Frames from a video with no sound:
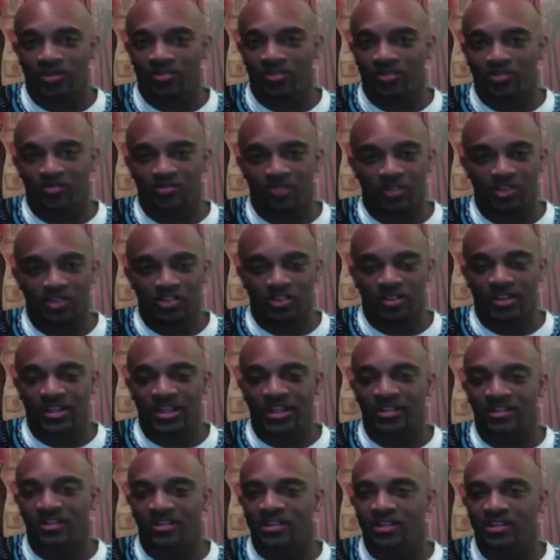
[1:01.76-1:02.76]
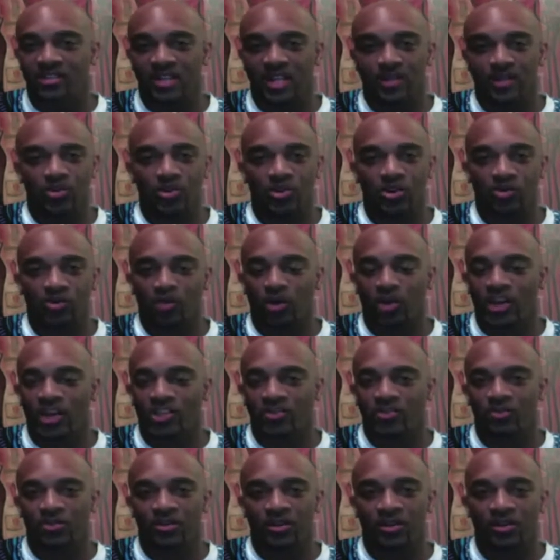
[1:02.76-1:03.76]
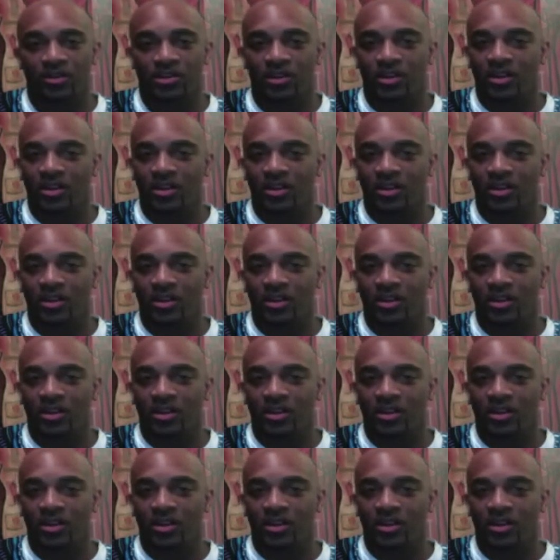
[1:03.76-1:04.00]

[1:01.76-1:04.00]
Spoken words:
it's vigilantes, neighborhood watchmen,